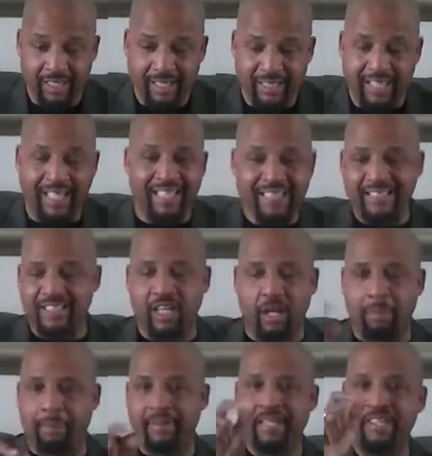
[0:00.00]
Now this
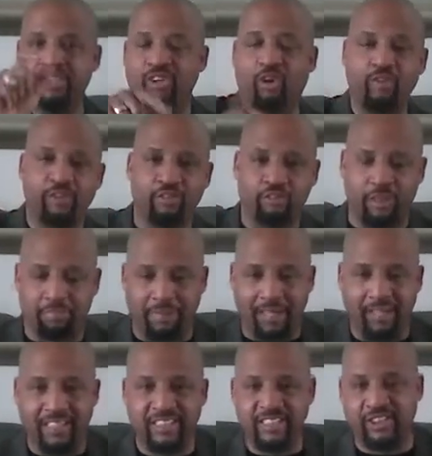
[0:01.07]
company know you
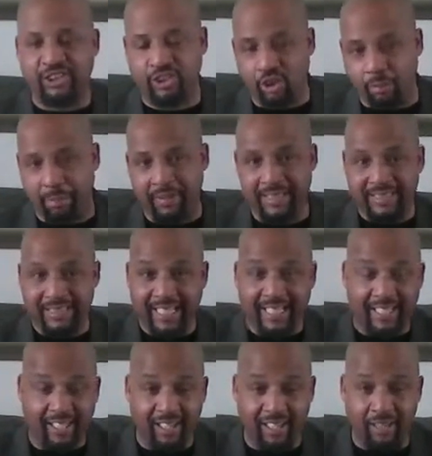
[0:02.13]
about as stupid as they
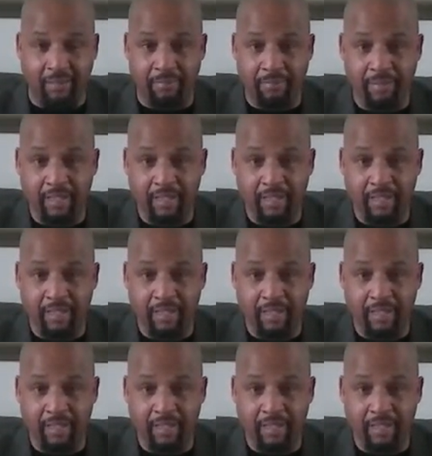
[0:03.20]
come.